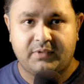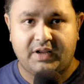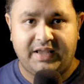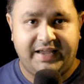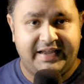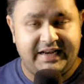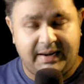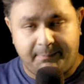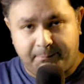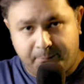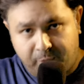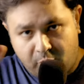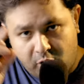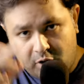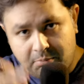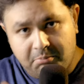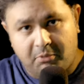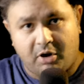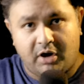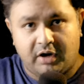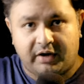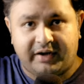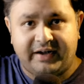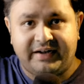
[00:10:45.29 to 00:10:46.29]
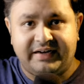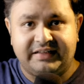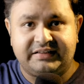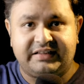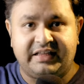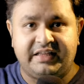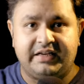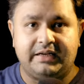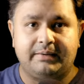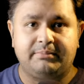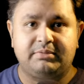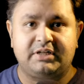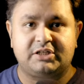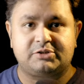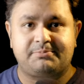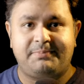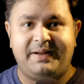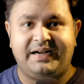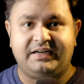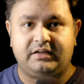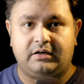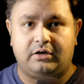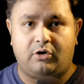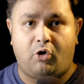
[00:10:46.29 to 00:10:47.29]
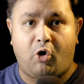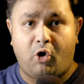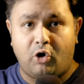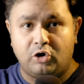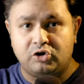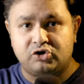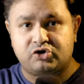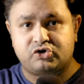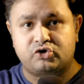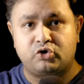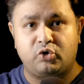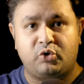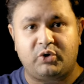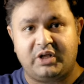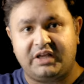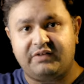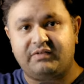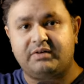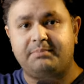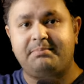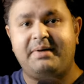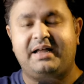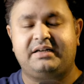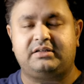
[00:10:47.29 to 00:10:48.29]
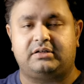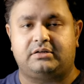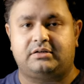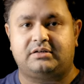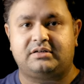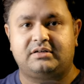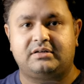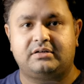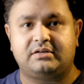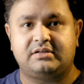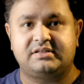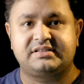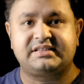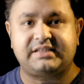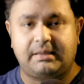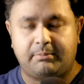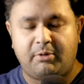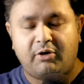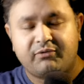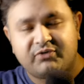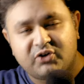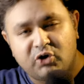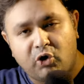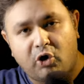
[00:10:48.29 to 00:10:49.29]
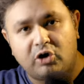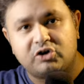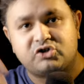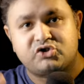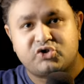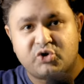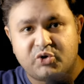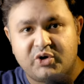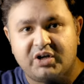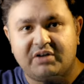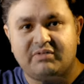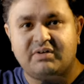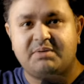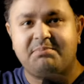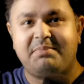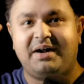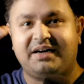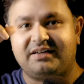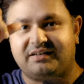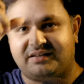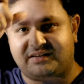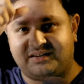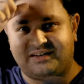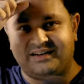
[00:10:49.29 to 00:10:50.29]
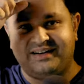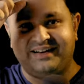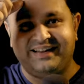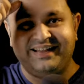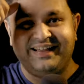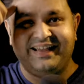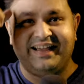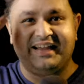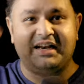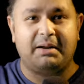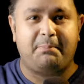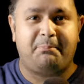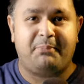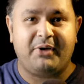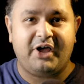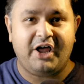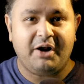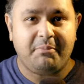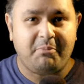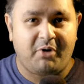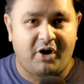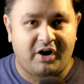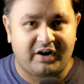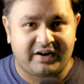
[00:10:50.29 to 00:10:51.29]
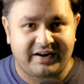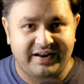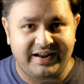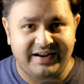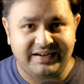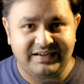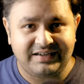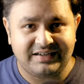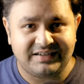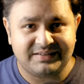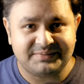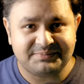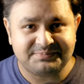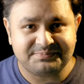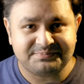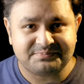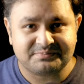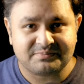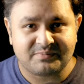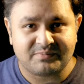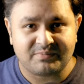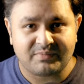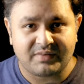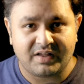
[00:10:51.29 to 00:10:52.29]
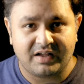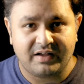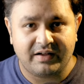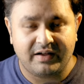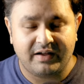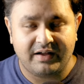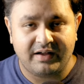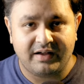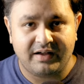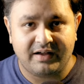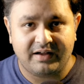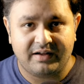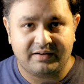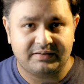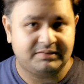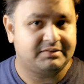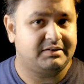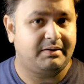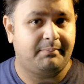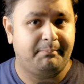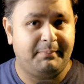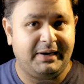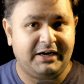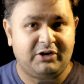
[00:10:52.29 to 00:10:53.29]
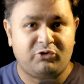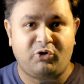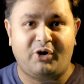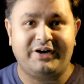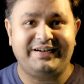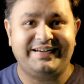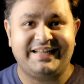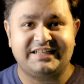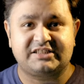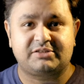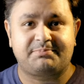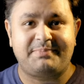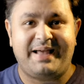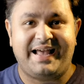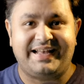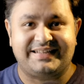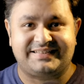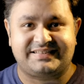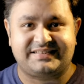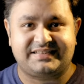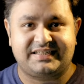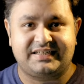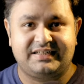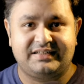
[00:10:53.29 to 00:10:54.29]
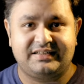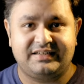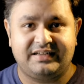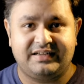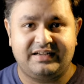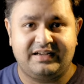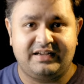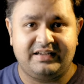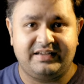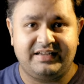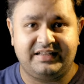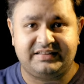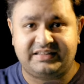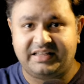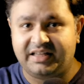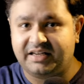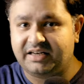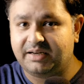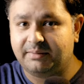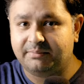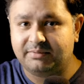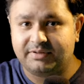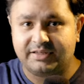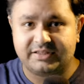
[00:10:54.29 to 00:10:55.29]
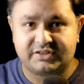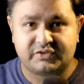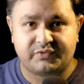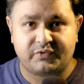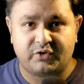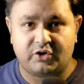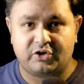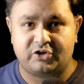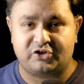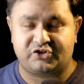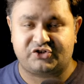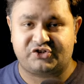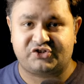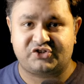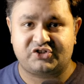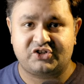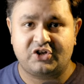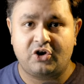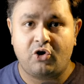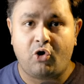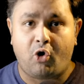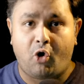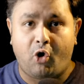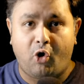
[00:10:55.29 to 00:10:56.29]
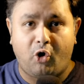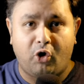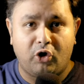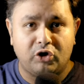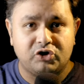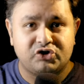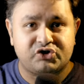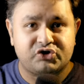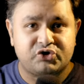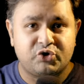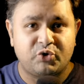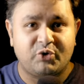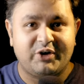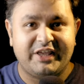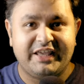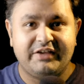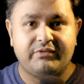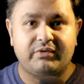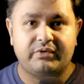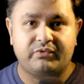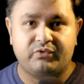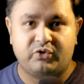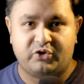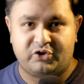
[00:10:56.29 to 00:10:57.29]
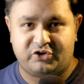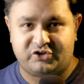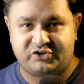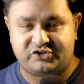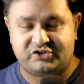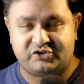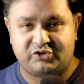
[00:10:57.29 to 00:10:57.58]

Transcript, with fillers: In a bull market, Ethereum does better. Alts do even better. Some of the alts do even better. In a bear market, Bitcoin does best. Ethereum does worse. Alts do even worse.